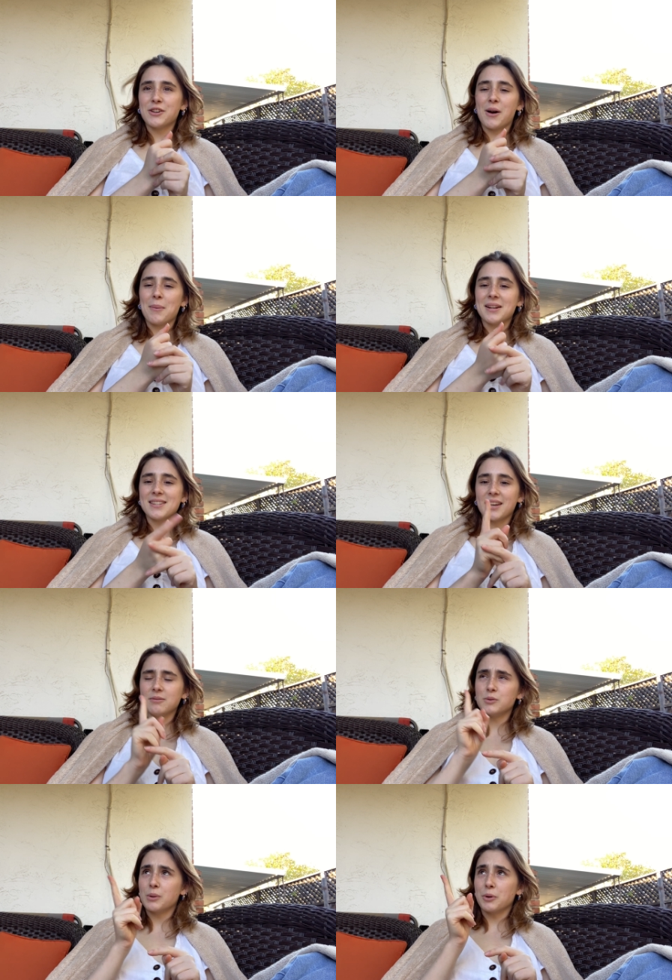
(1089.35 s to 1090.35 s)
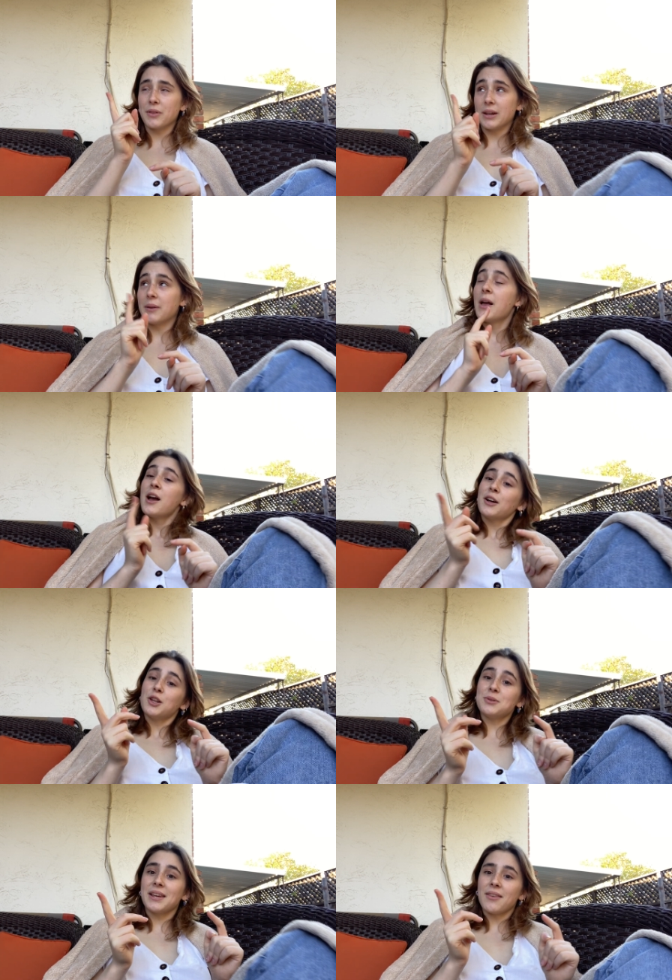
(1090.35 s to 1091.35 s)
no, I'm going to say one more thing.
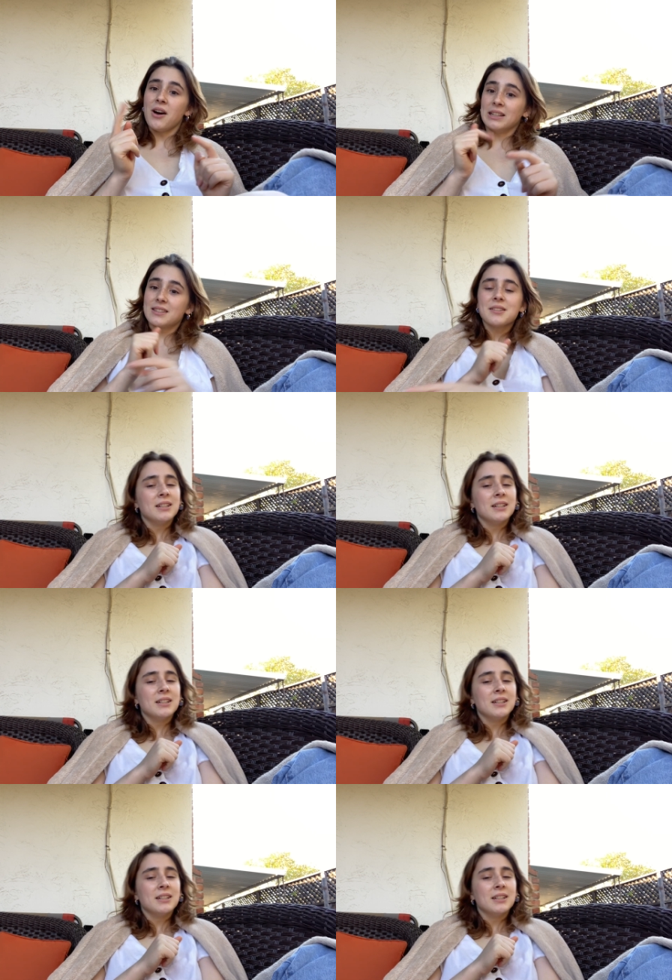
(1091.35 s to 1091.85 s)
Closing thoughts.